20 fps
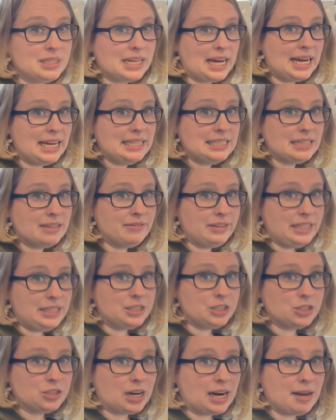sides of
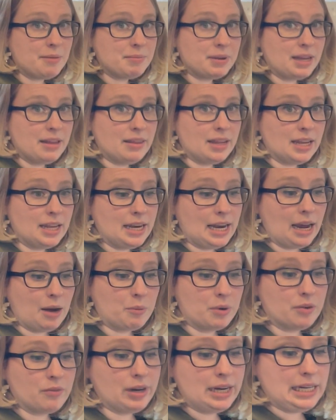each strap, and then now
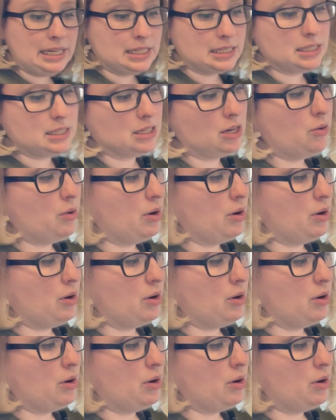we're ready to sew